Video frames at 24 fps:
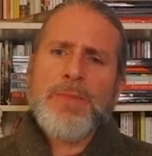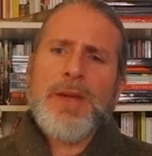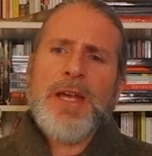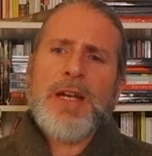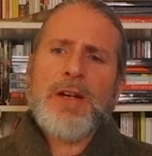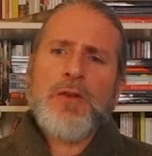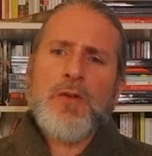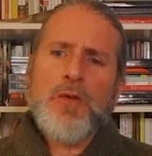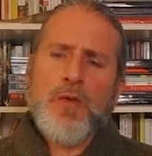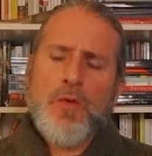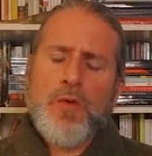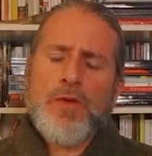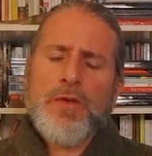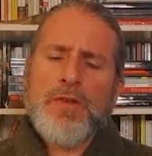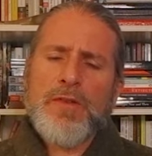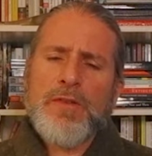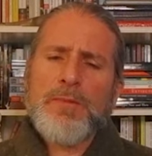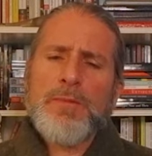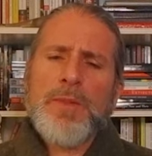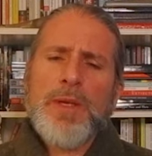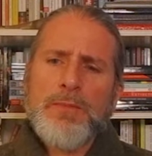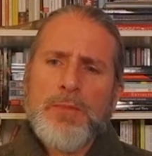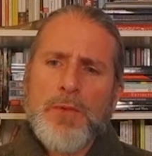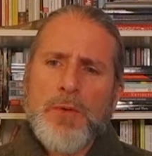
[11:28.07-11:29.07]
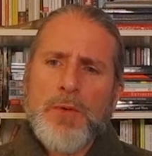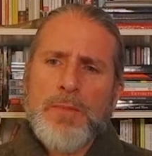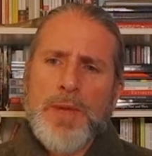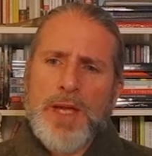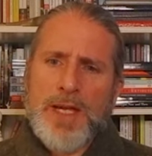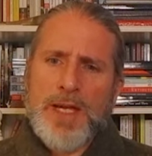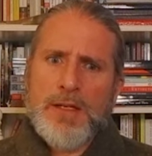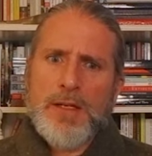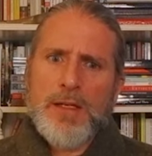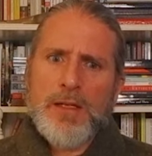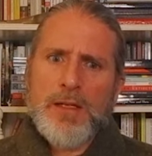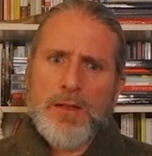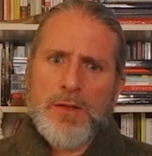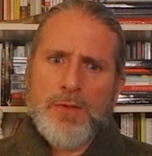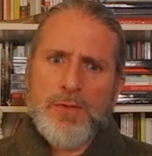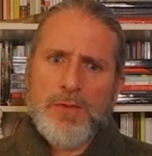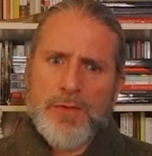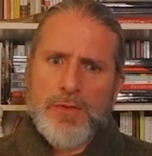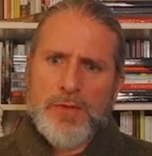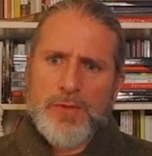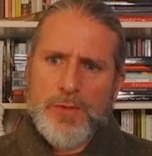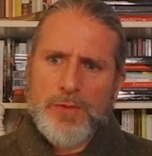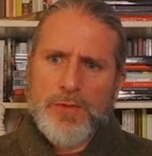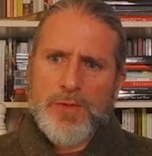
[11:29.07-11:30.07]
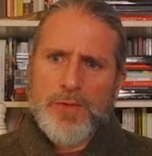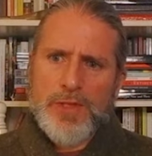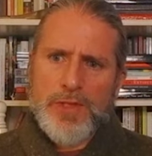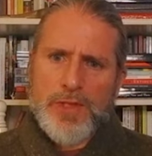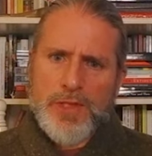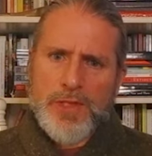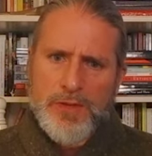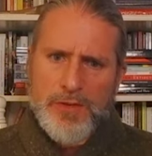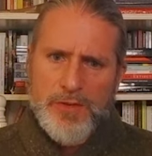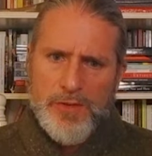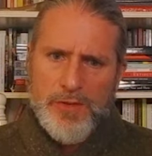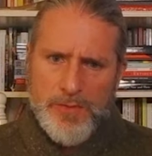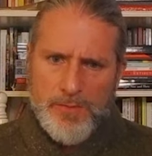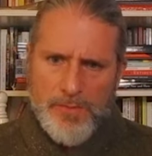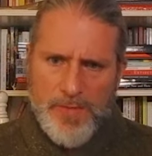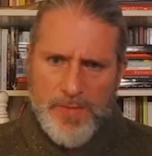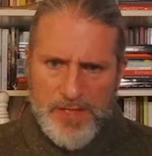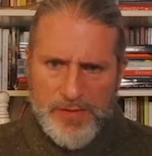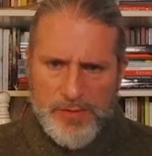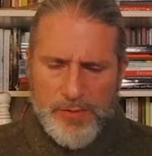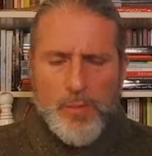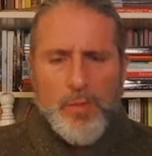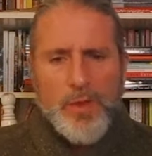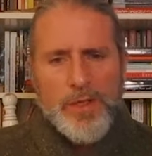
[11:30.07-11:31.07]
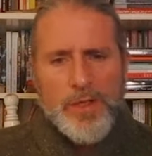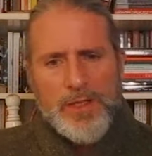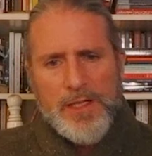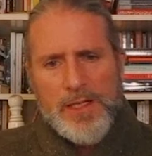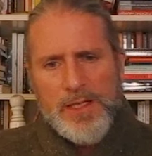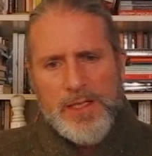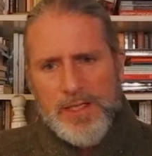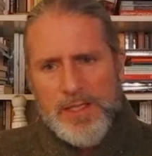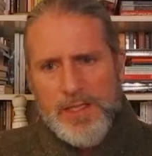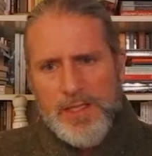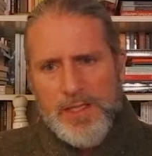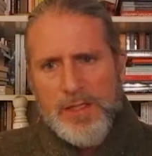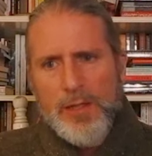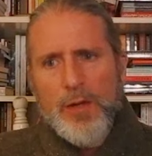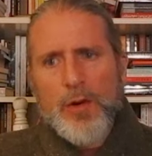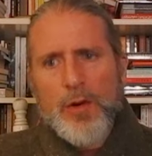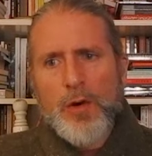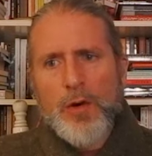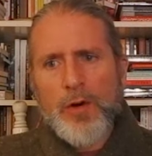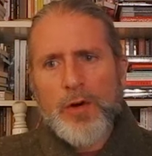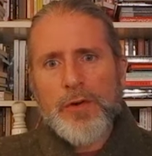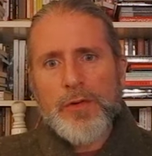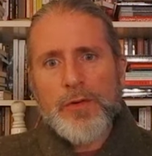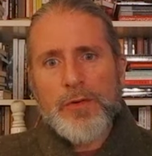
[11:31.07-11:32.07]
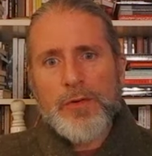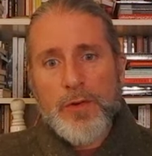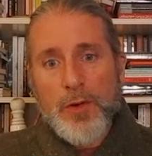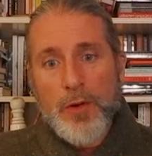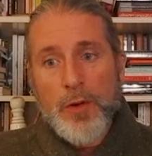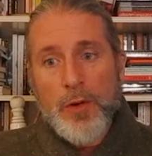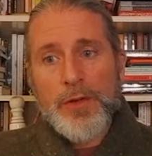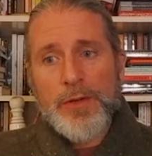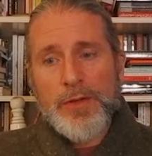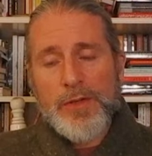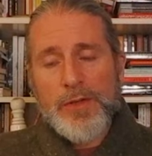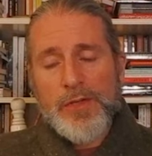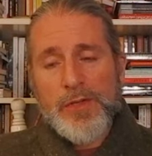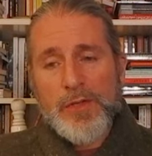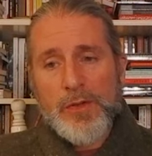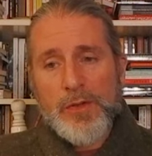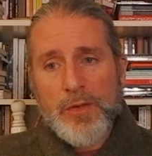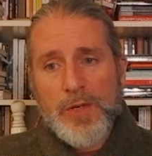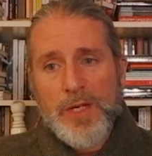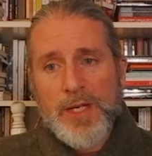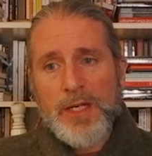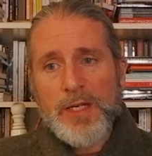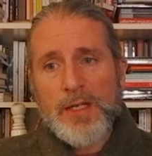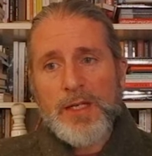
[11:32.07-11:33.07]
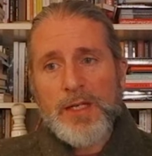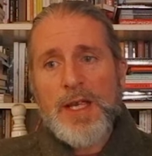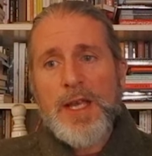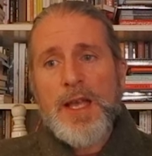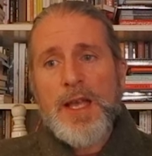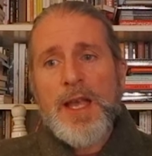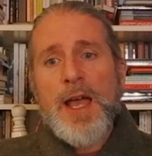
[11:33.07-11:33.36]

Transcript: about a quarter of people making those those decisions based on what they see on on the screen.